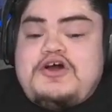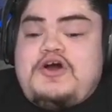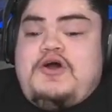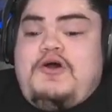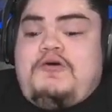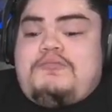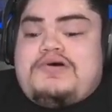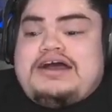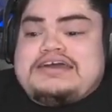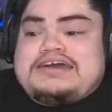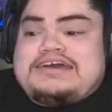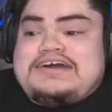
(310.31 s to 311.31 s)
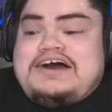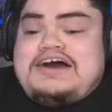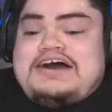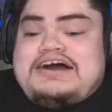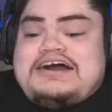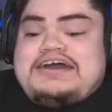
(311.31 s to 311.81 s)
Oh my
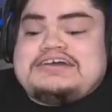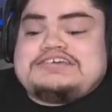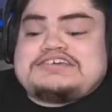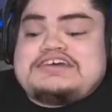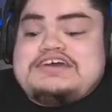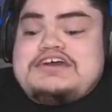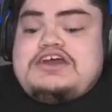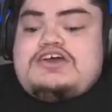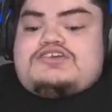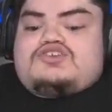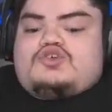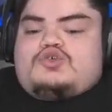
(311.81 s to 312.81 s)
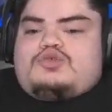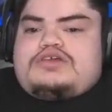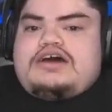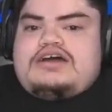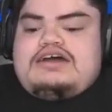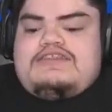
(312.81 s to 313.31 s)
gosh. Dude,
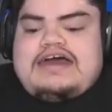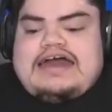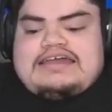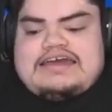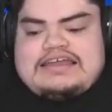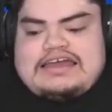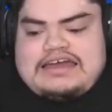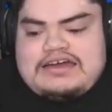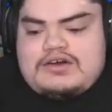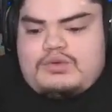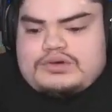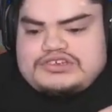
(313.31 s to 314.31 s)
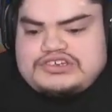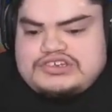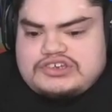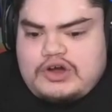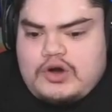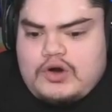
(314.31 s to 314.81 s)
that inning was
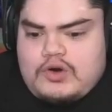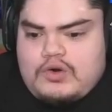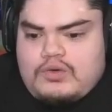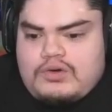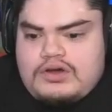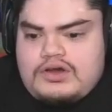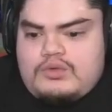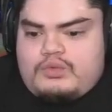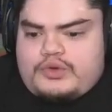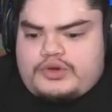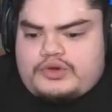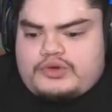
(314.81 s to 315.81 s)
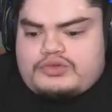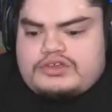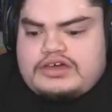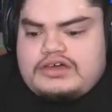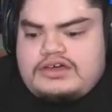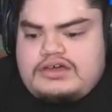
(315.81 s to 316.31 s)
so
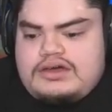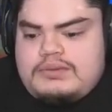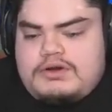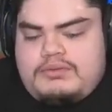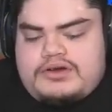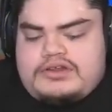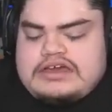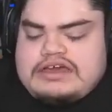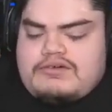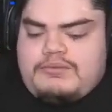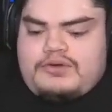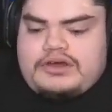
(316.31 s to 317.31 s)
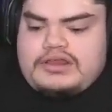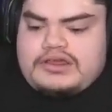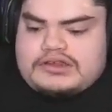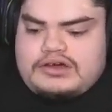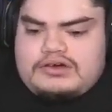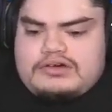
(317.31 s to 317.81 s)
rude. But we only give up one.
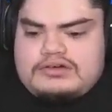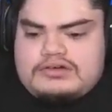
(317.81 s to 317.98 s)
Let's go.